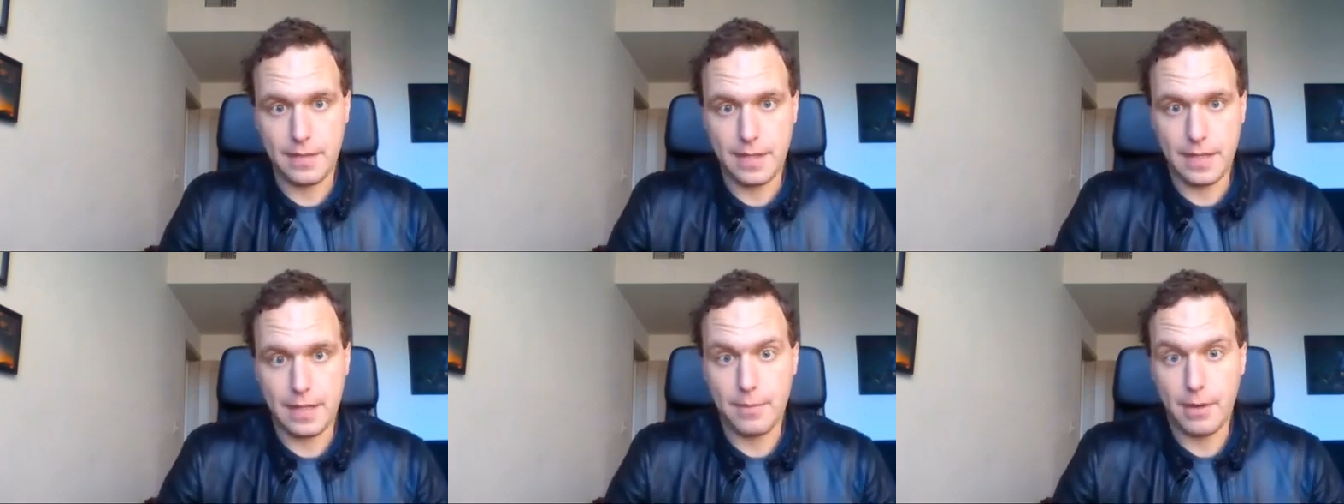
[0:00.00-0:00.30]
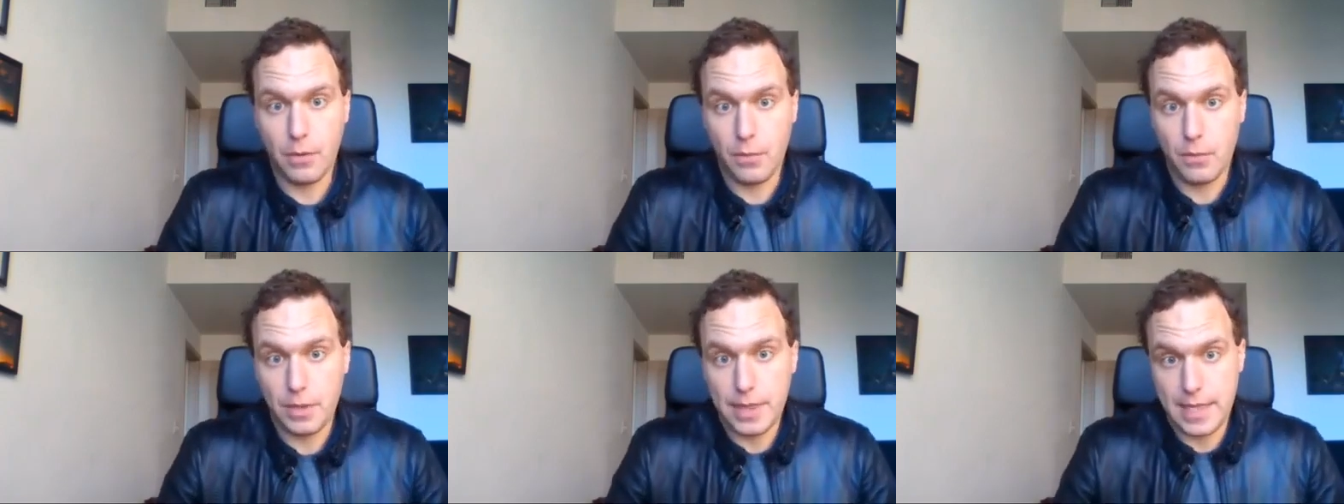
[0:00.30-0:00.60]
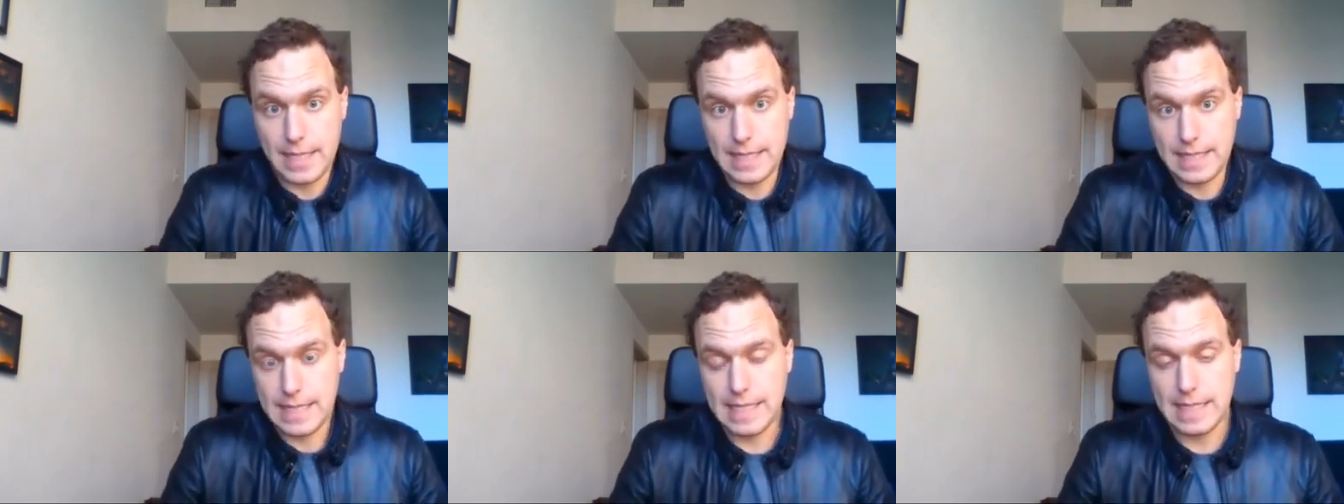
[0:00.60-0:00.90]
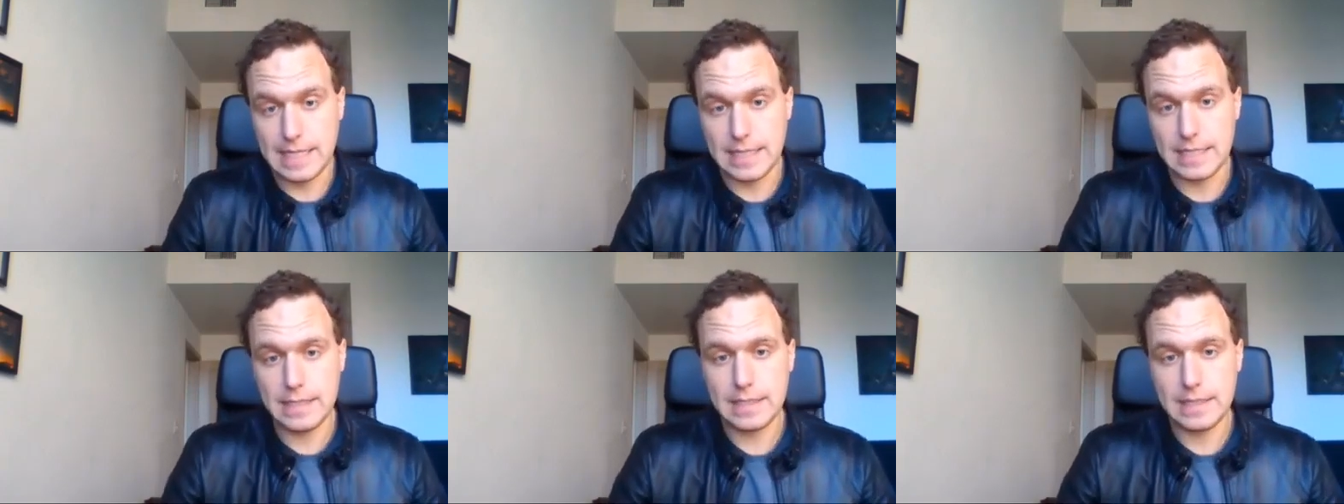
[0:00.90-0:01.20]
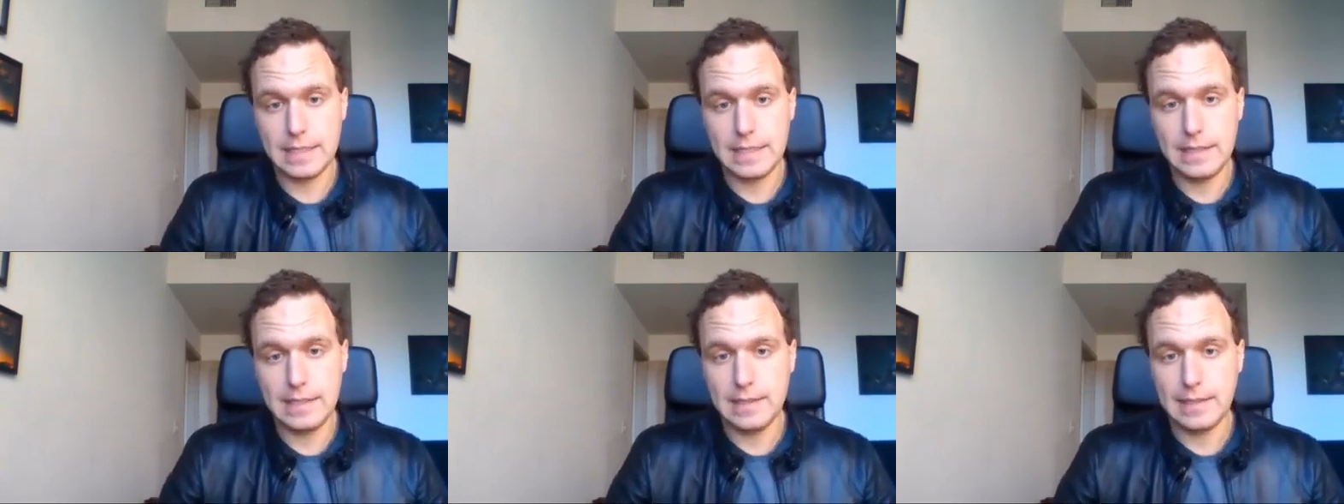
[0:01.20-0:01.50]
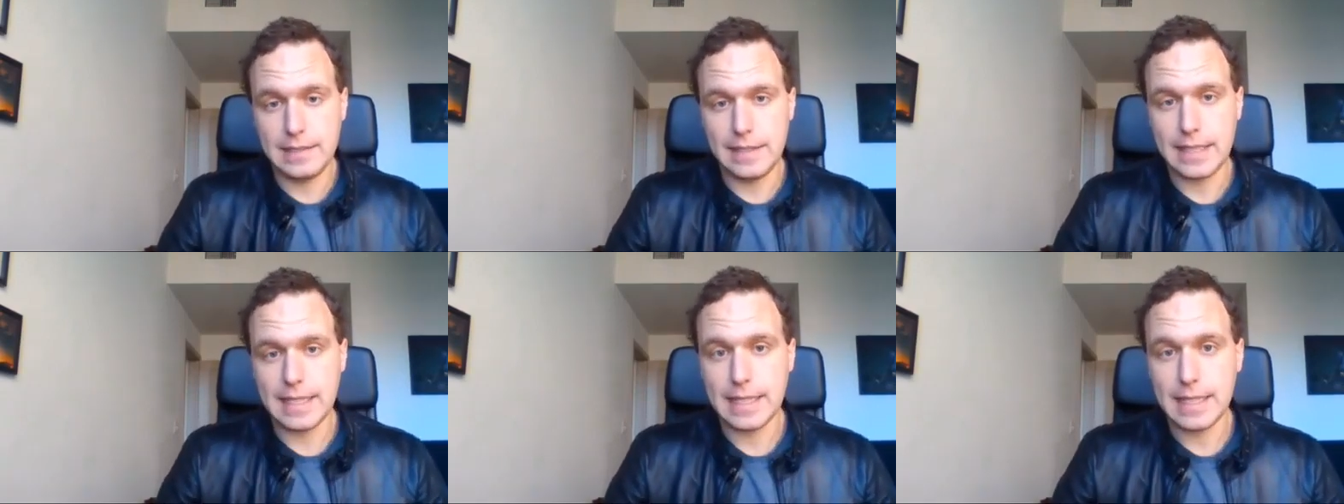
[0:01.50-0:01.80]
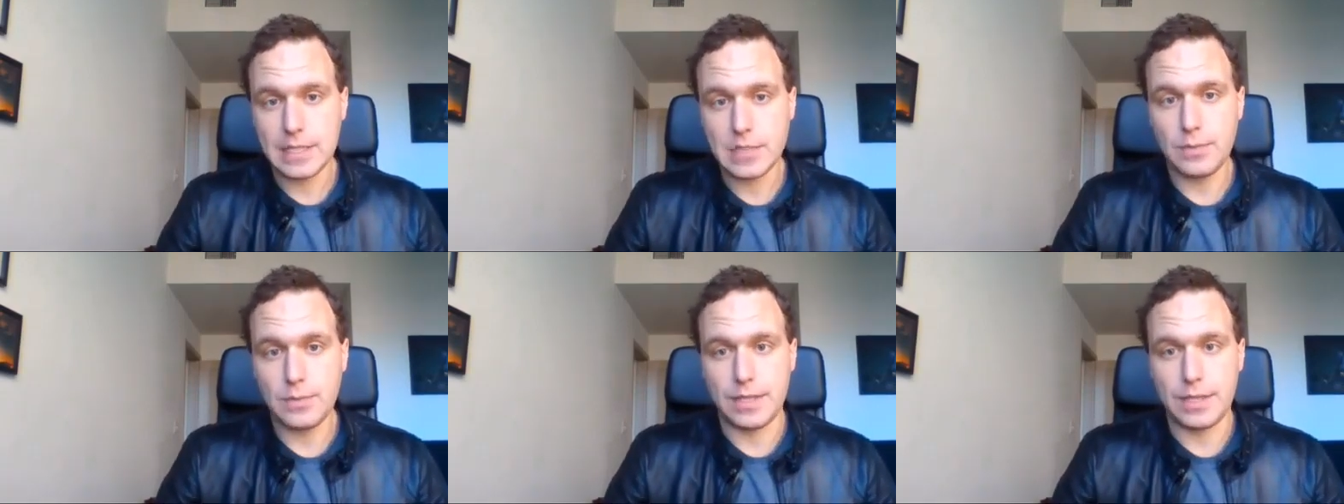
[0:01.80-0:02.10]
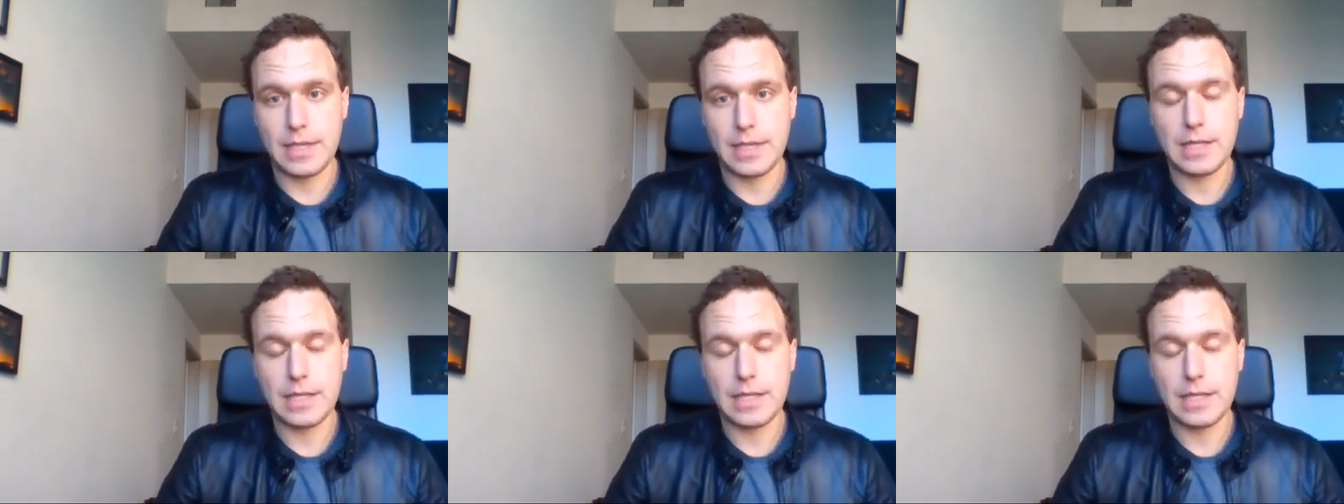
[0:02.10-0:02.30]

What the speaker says: and about what they need, then guess what?